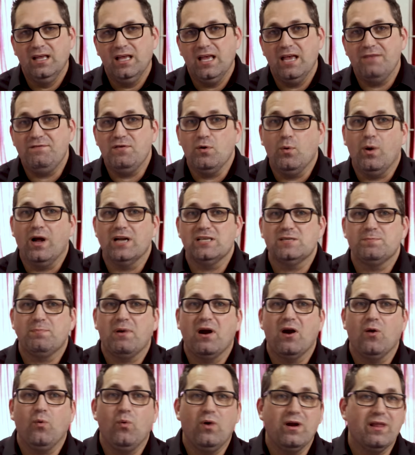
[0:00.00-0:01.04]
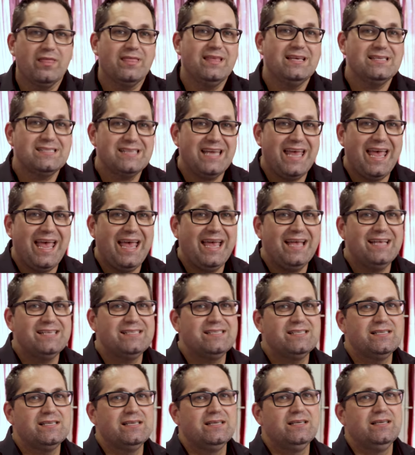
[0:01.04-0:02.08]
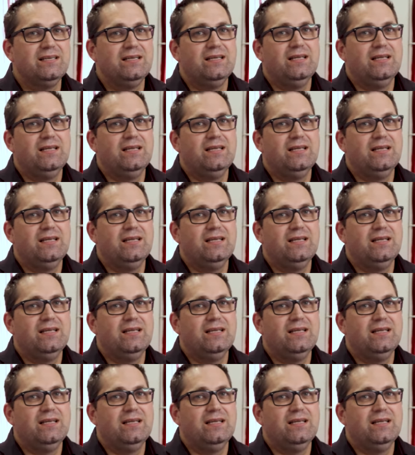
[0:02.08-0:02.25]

If you watched part one of this case,